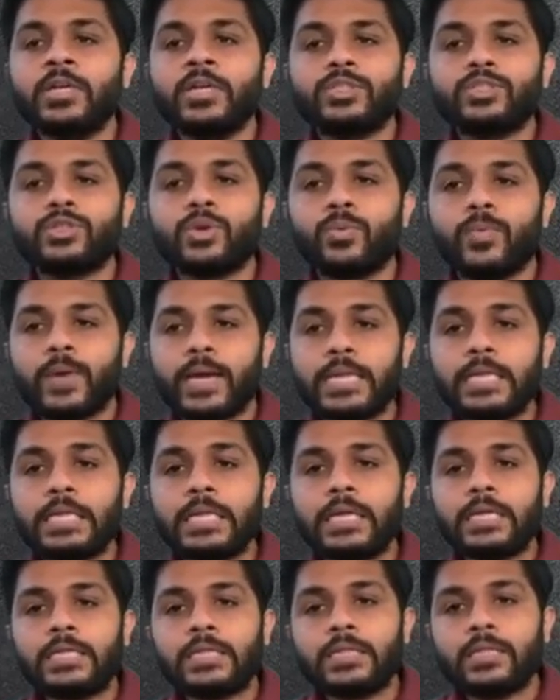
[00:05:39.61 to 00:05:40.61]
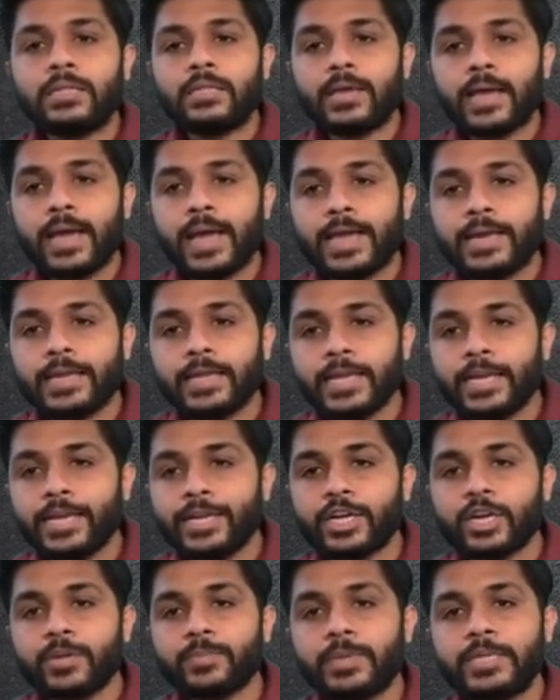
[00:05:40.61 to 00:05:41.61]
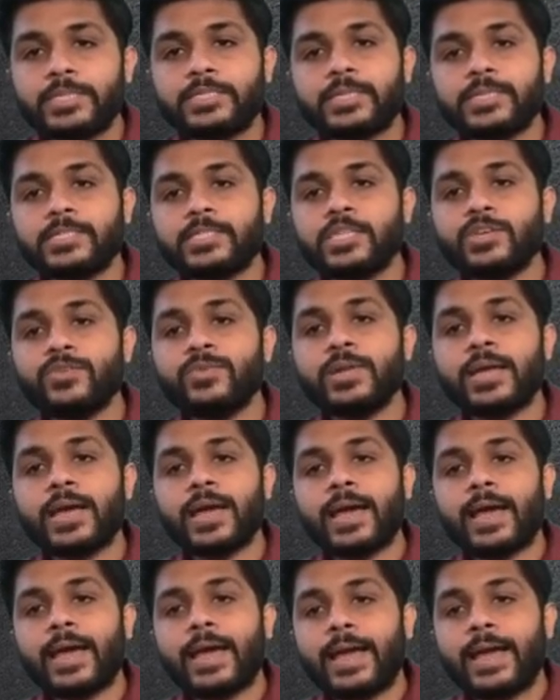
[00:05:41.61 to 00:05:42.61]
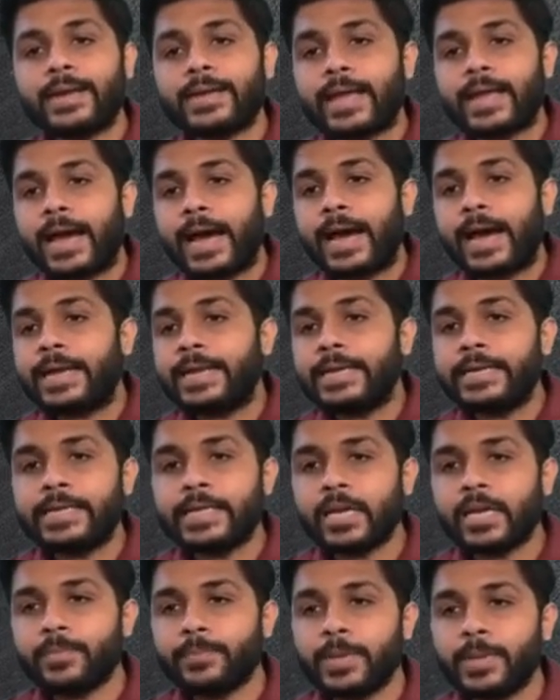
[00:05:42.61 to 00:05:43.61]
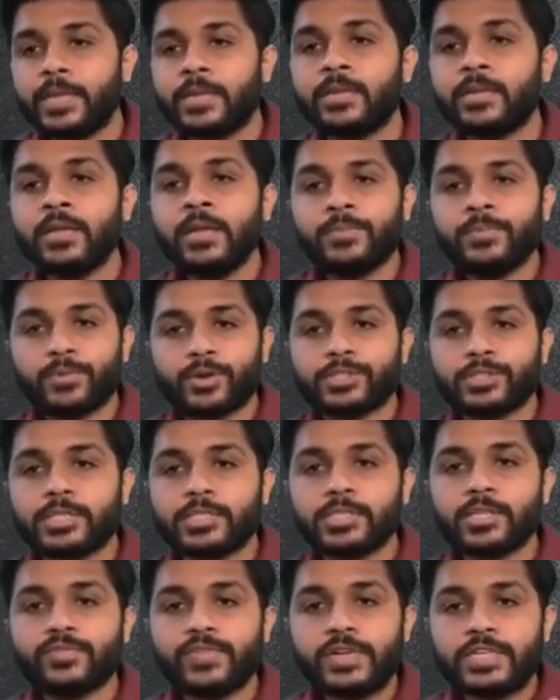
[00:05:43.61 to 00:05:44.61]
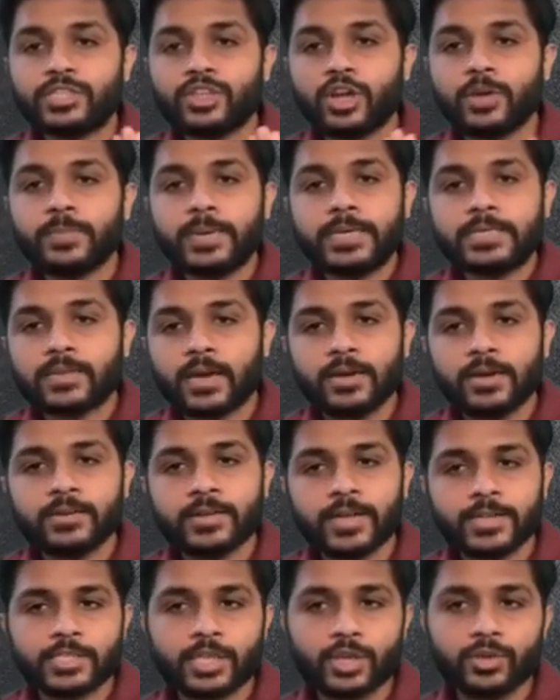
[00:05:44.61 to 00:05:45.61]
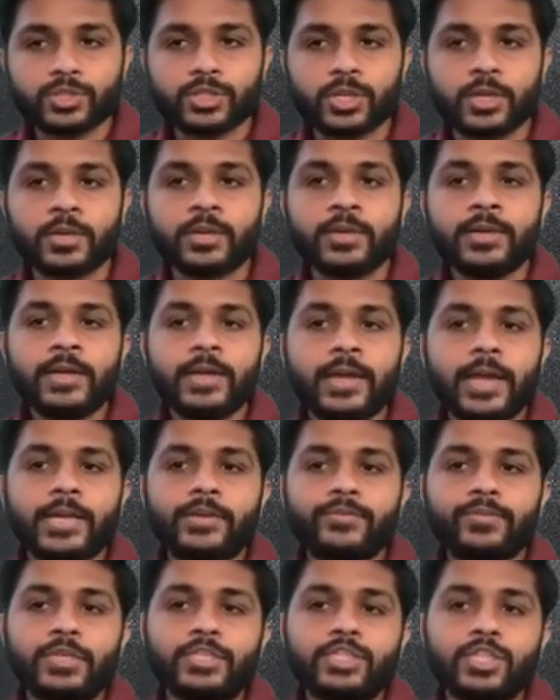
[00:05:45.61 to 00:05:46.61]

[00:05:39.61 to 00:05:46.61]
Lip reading: So when any interrupt is received at INTR pin, processor will stop its current execution and will